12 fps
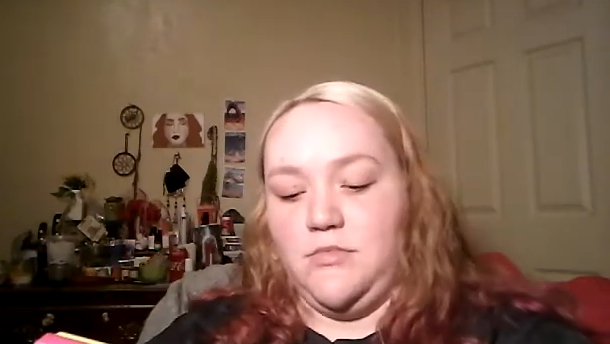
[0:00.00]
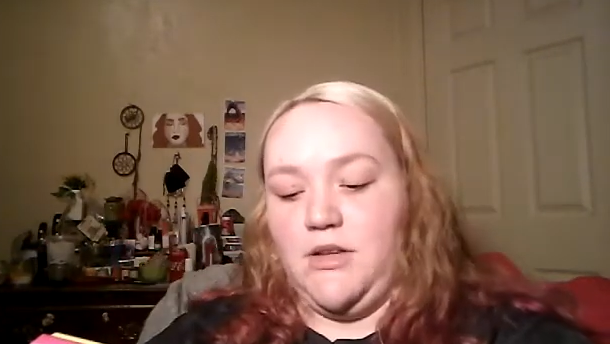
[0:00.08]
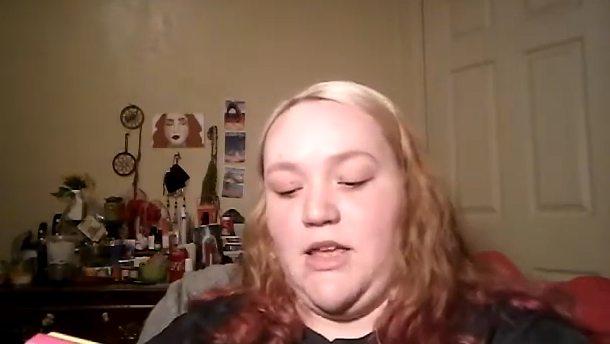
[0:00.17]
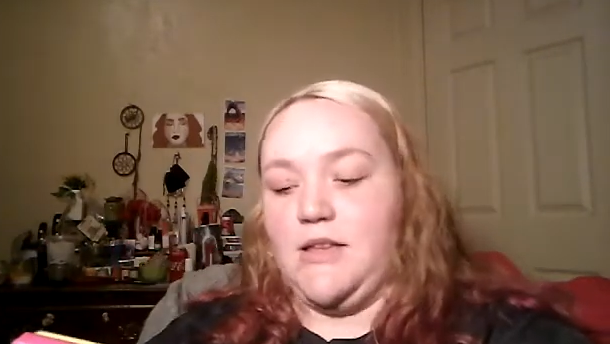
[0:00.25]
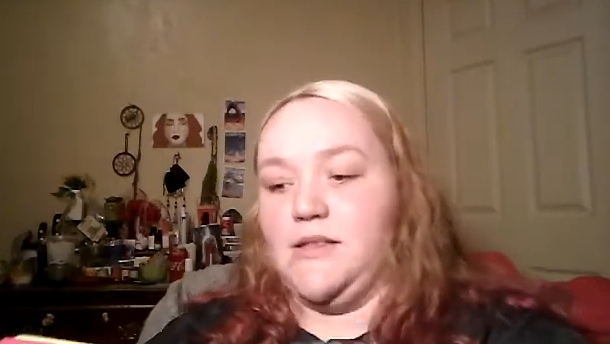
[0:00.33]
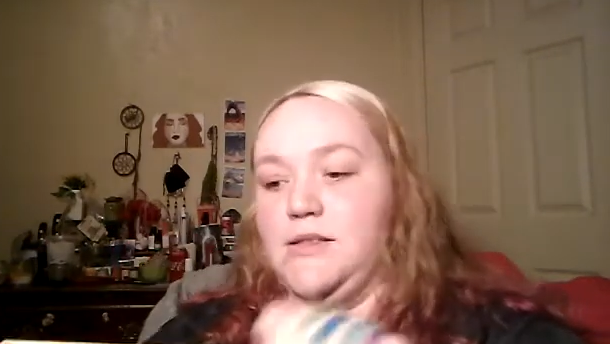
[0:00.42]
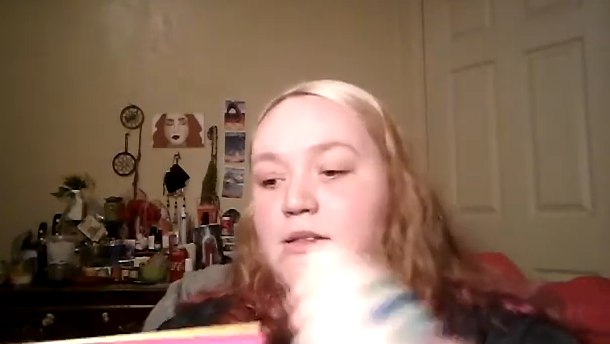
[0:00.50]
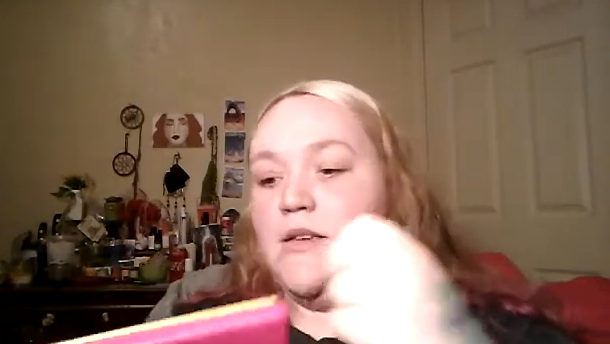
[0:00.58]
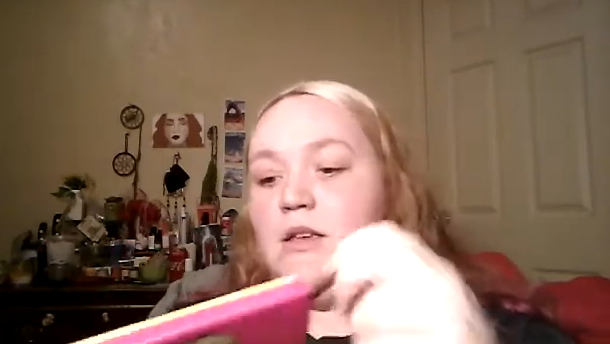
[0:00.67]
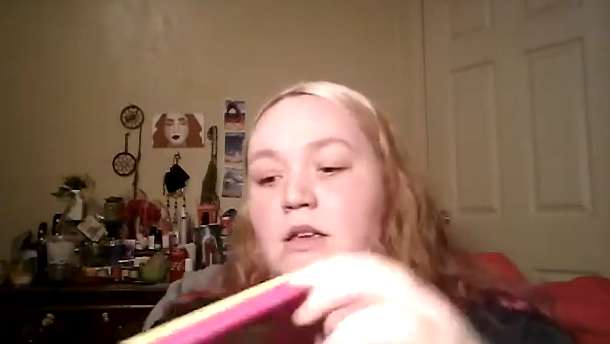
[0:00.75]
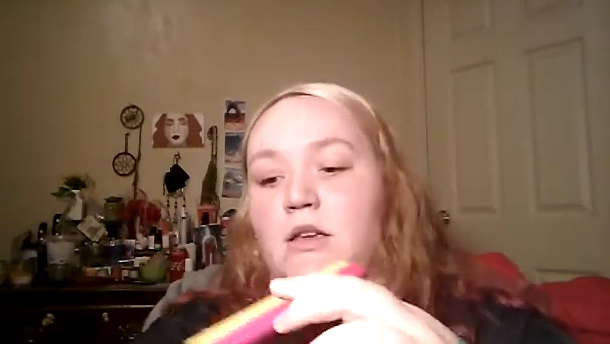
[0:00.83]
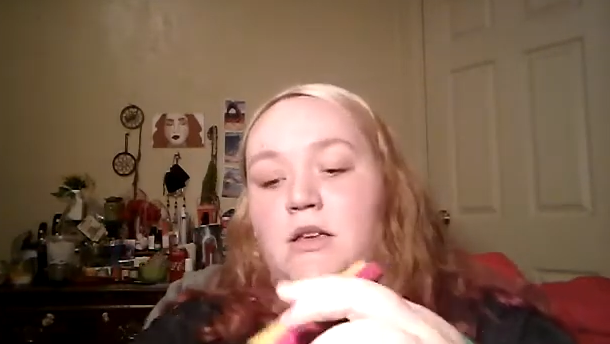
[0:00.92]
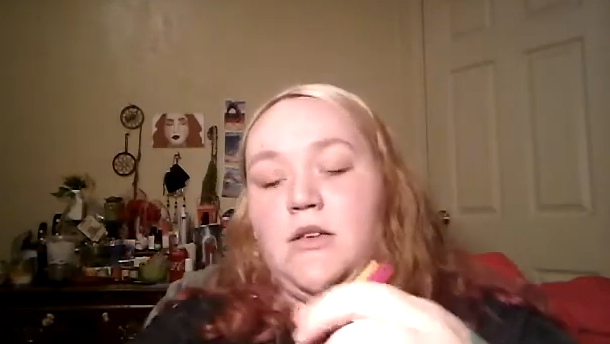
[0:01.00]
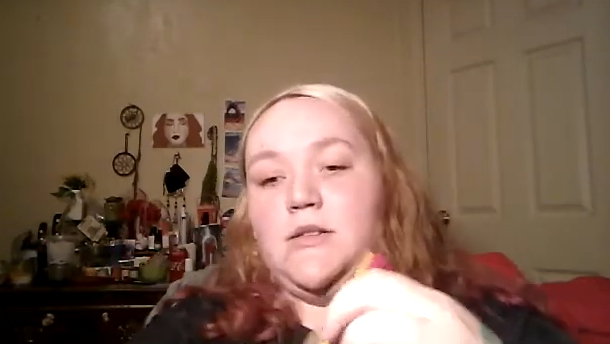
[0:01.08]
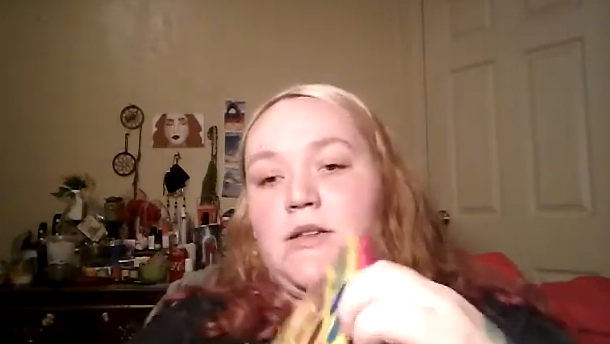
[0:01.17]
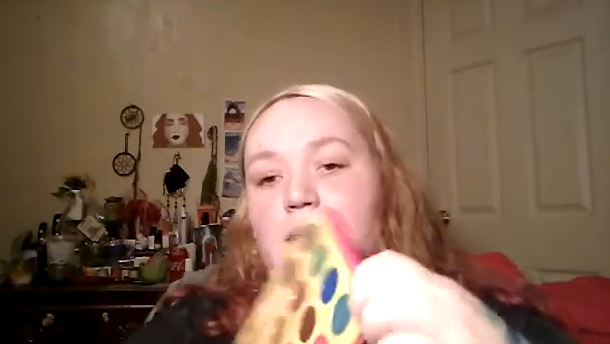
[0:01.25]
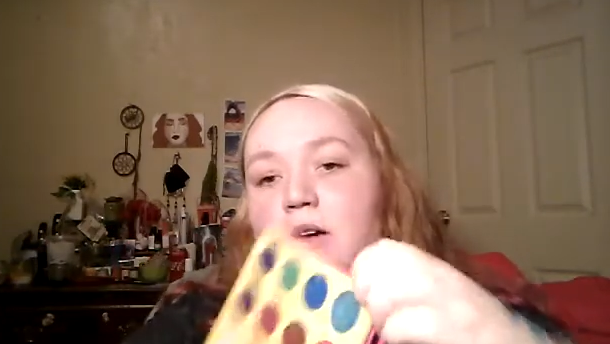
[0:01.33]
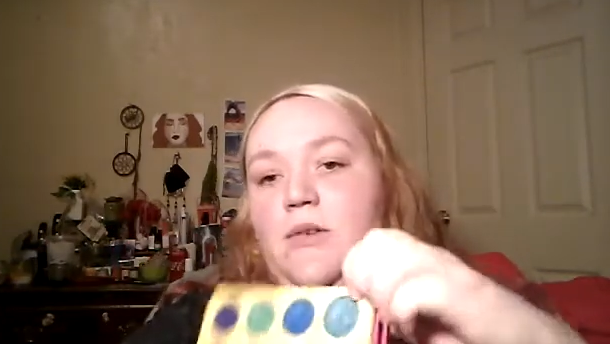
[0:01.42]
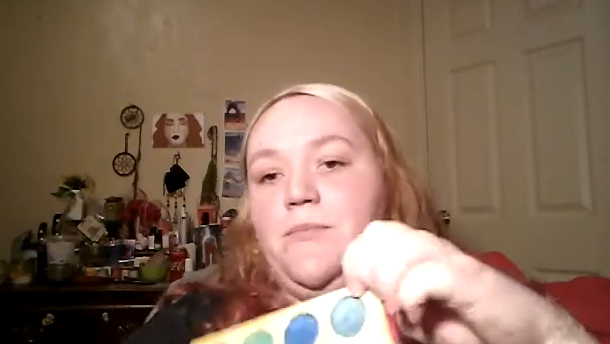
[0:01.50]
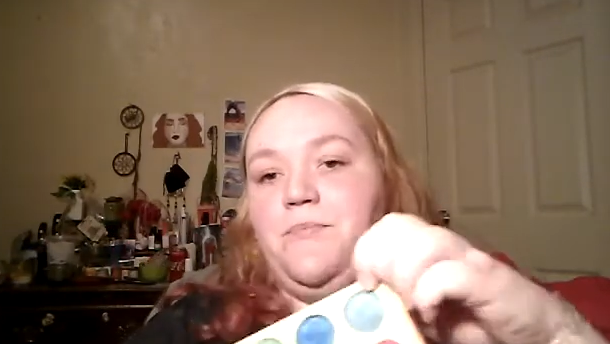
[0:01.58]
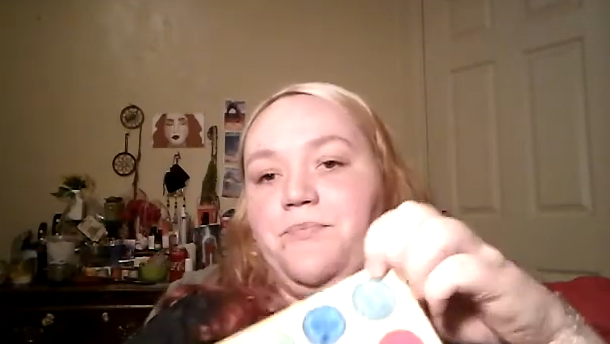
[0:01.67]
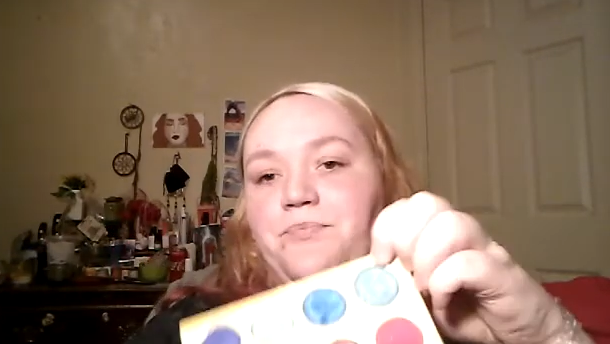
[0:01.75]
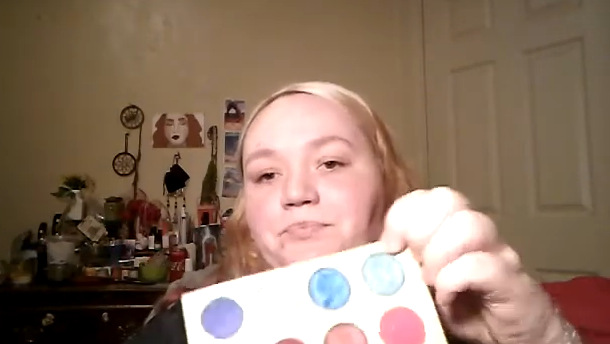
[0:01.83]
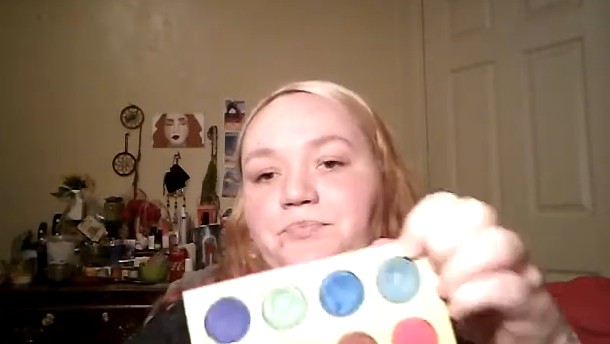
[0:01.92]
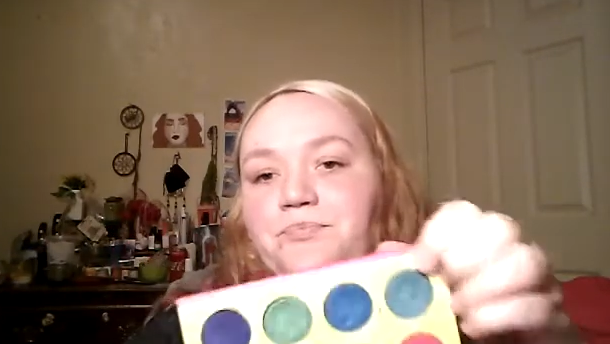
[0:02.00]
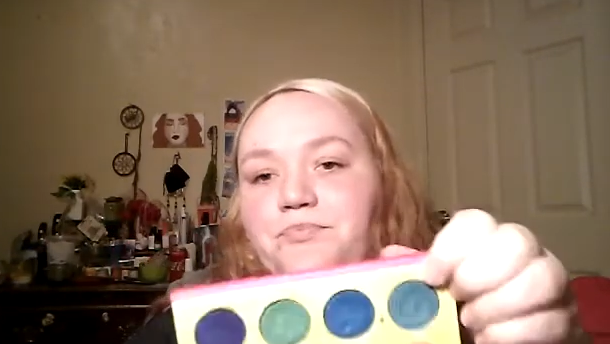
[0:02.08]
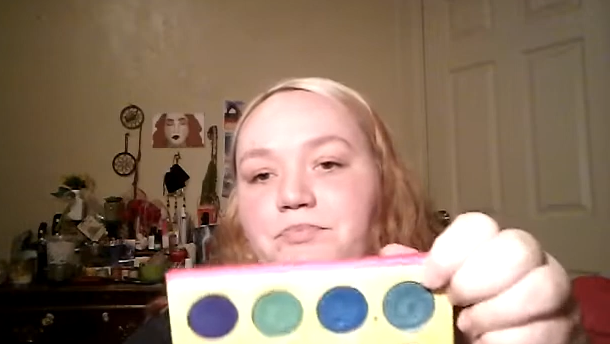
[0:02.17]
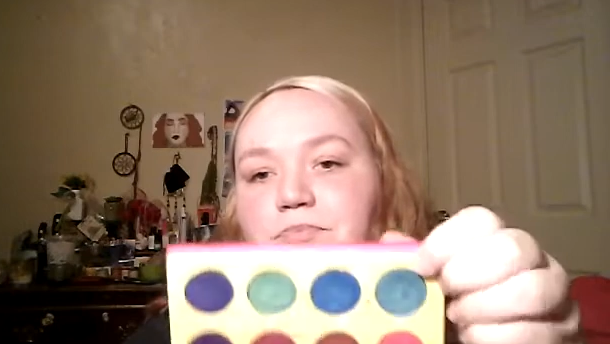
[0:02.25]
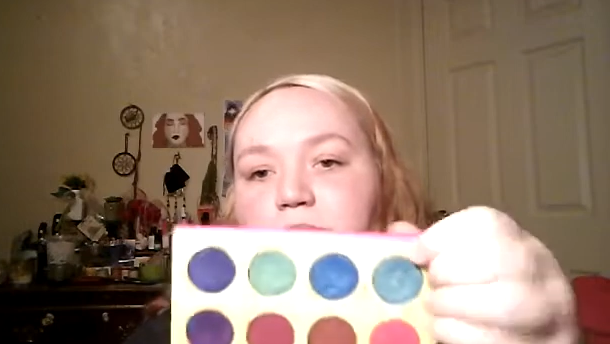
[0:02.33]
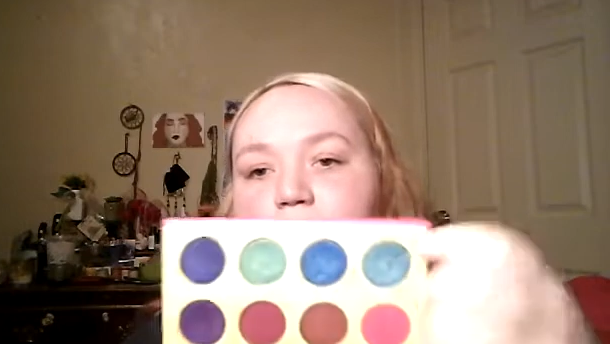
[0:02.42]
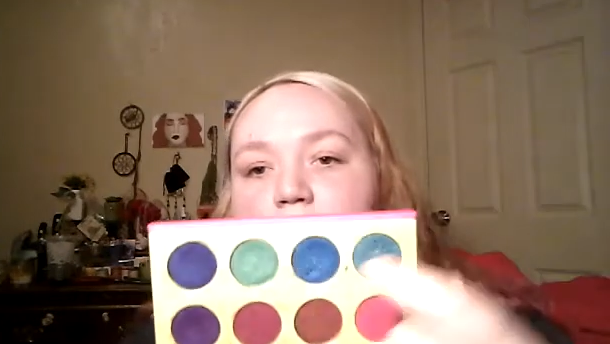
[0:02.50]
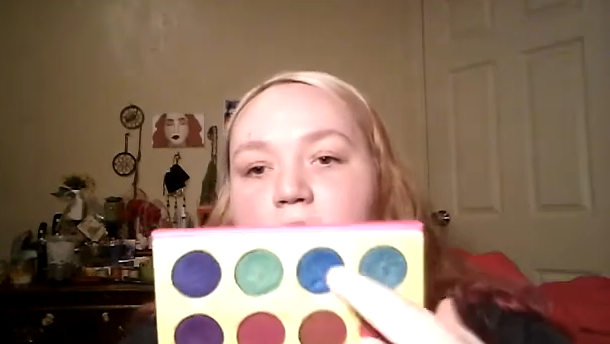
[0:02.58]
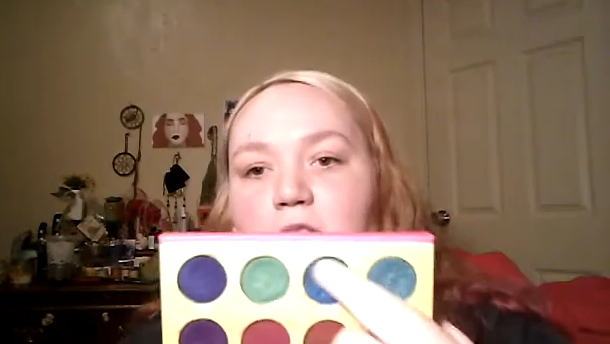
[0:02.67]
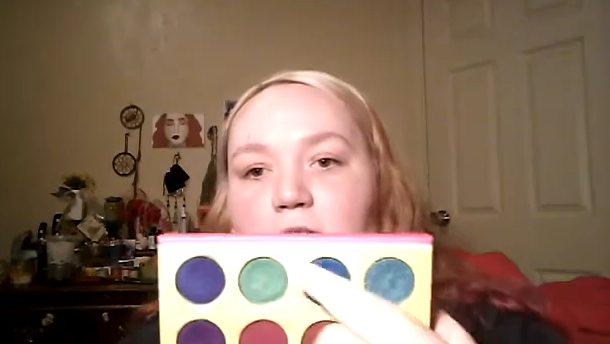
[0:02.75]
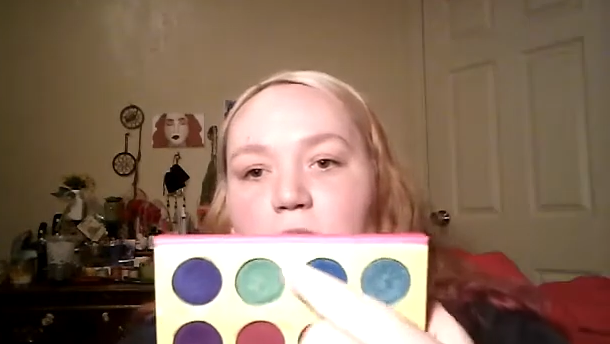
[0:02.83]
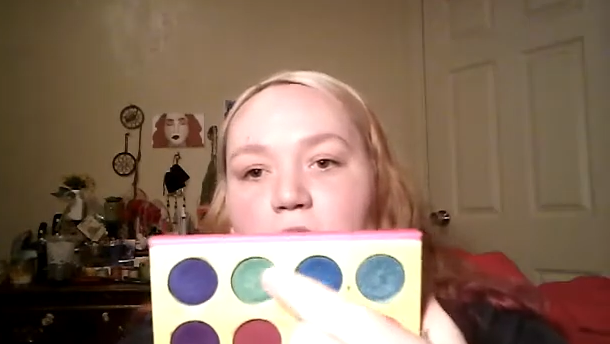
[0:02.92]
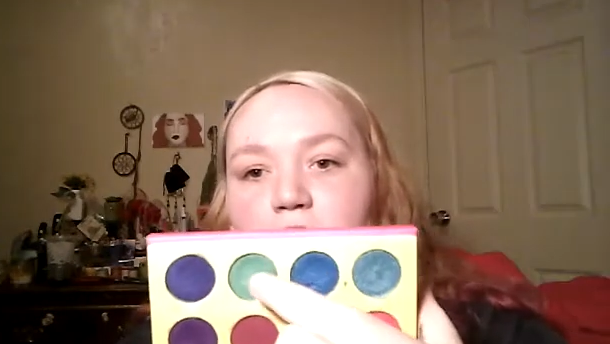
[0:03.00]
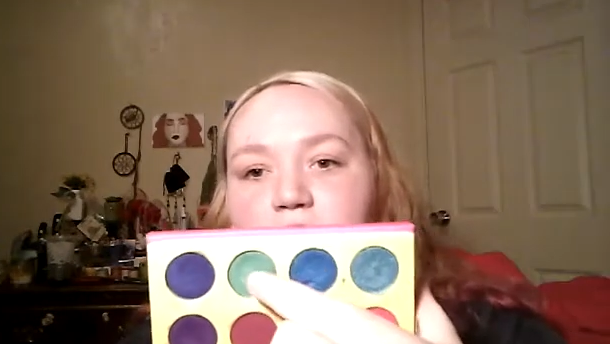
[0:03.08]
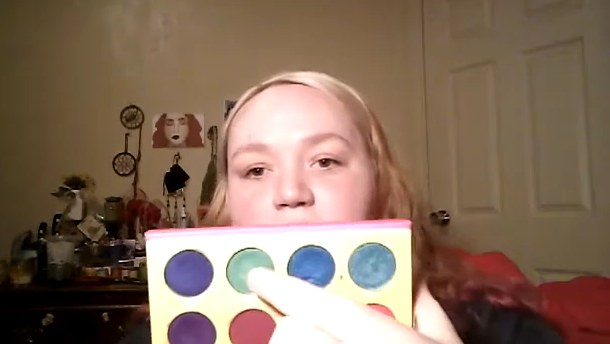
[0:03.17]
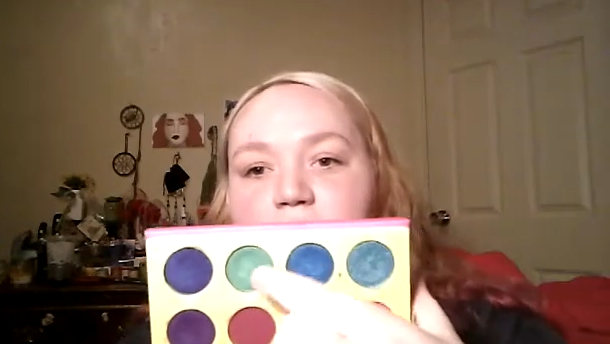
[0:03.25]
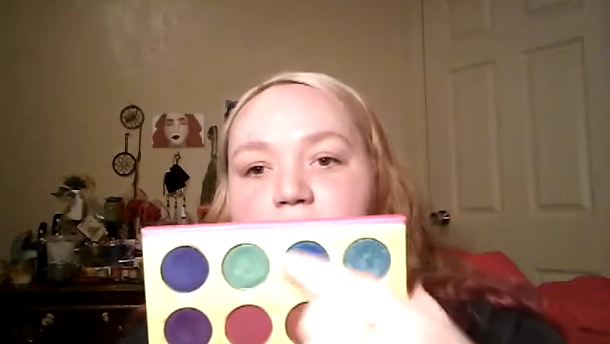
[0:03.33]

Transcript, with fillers: Yes. So I swatched